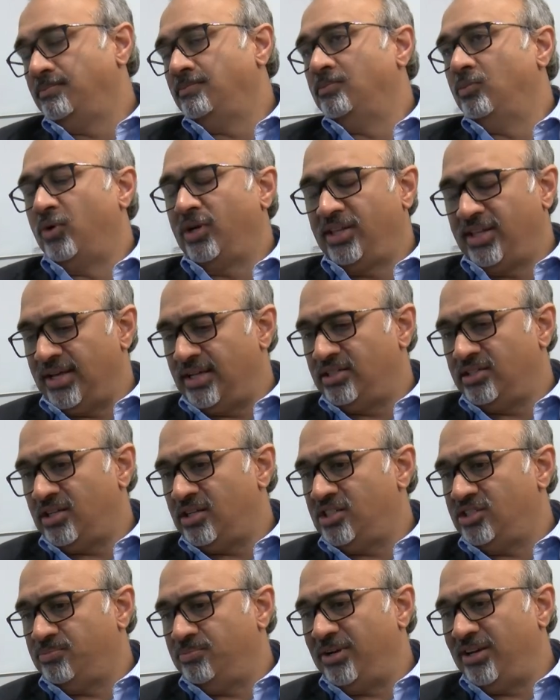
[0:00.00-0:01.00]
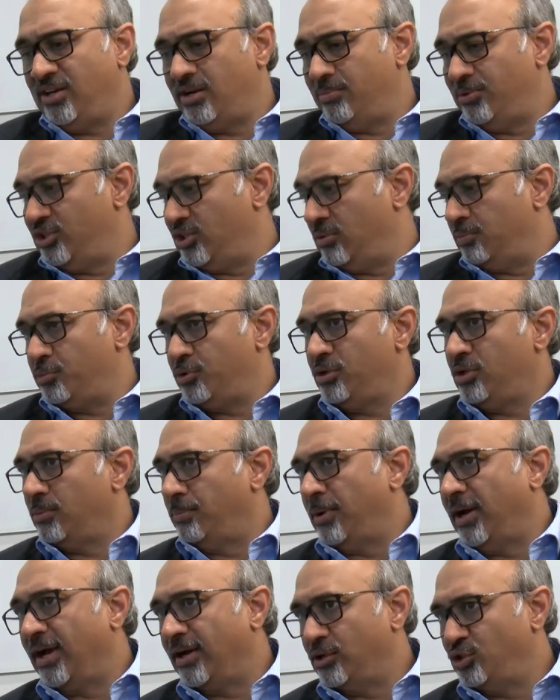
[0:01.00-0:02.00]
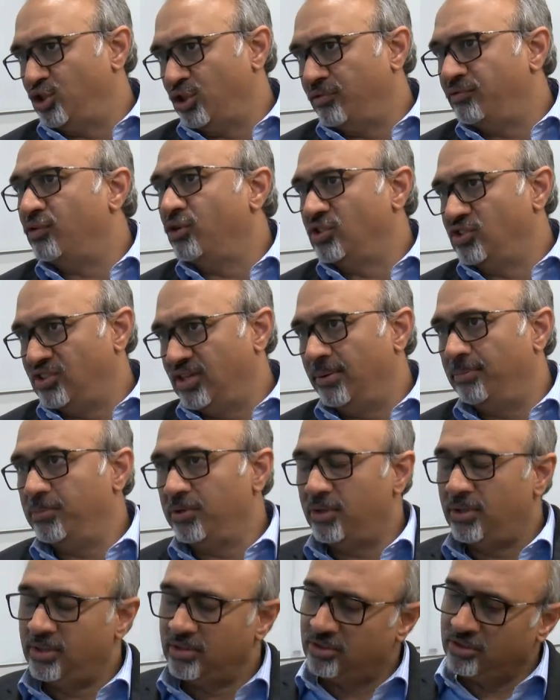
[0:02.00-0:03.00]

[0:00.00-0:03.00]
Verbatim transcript: Right, the antenna is bigger, but you can put it in the packaging, for example. Yeah, yeah.